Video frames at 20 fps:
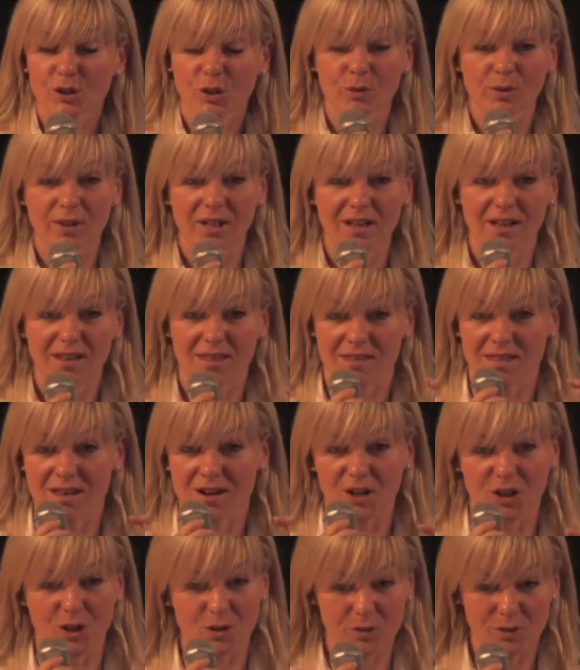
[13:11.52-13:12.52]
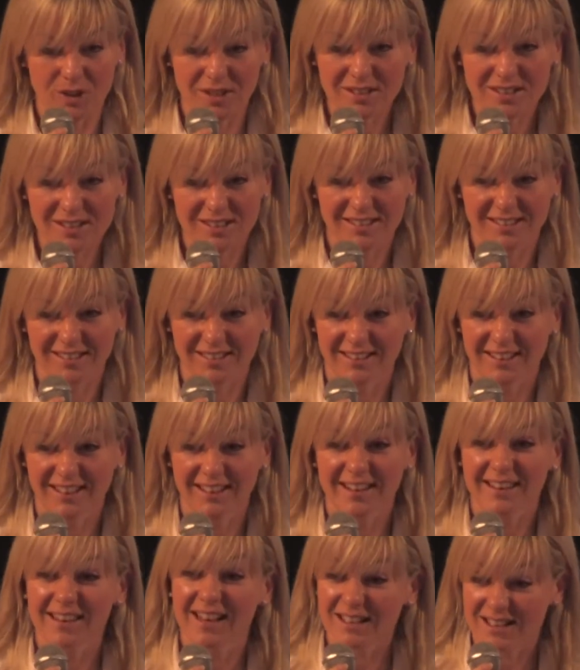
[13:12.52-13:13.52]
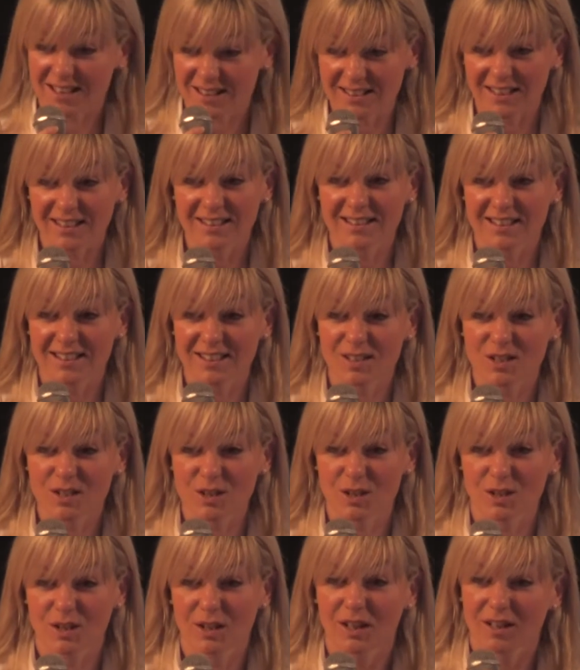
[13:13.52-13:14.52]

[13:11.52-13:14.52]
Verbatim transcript: only their unit that does exist,